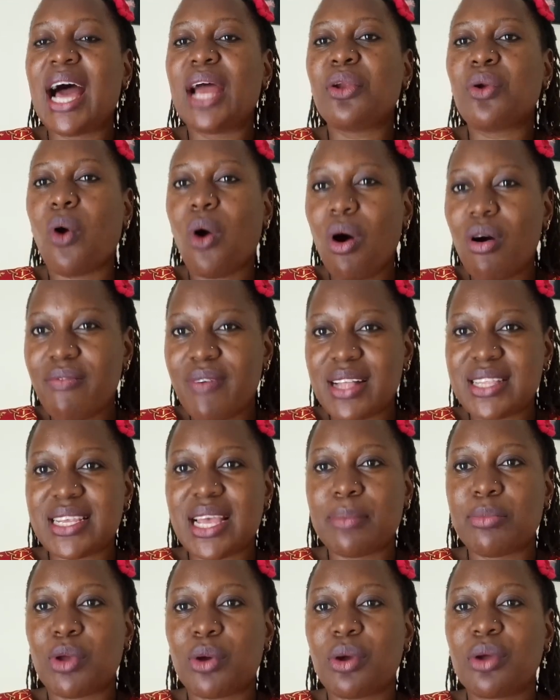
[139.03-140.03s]
and over
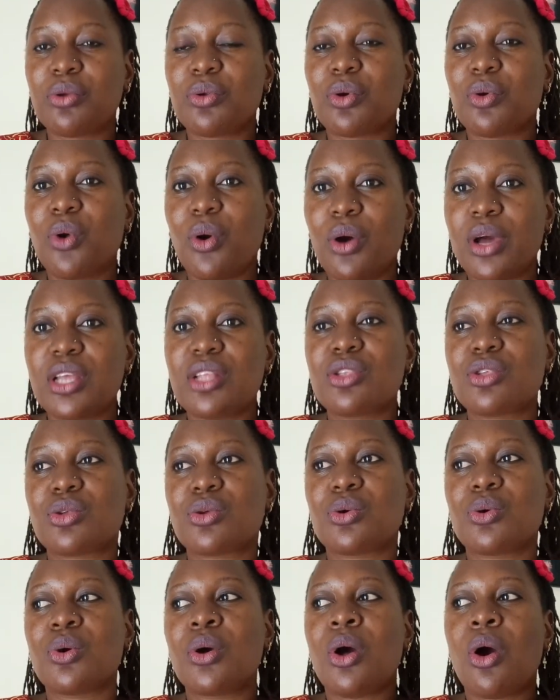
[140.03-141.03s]
time you're going to go
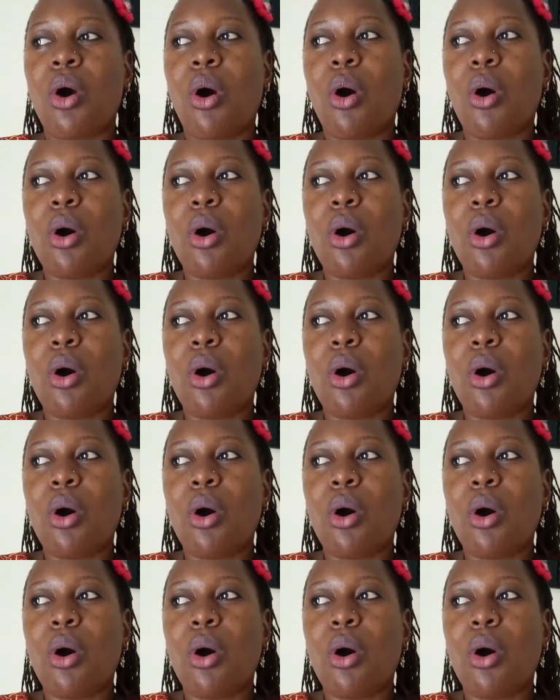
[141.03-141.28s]
into